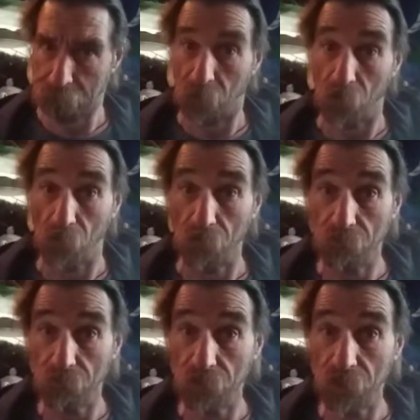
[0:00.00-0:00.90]

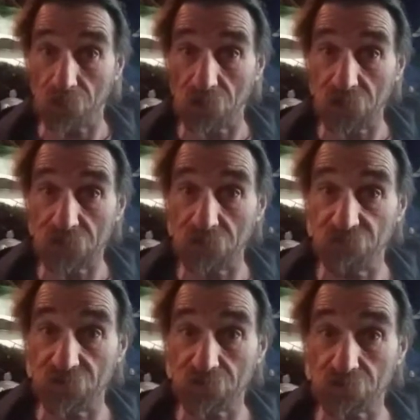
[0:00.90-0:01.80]
Whom do your elected
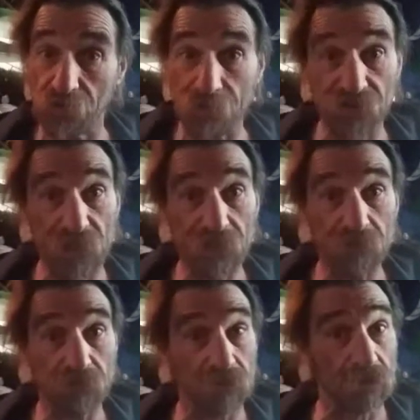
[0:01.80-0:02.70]
officials represent?
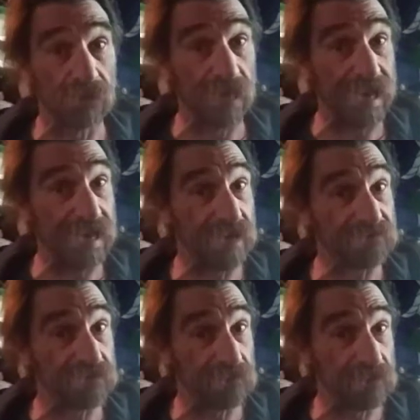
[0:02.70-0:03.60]
Could that have
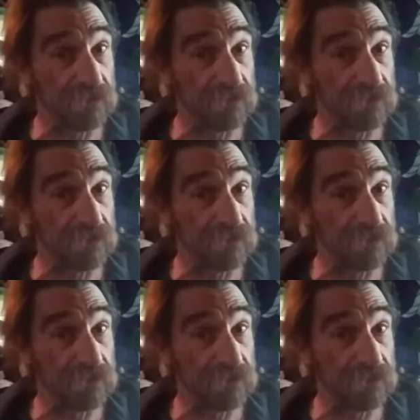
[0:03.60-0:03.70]
something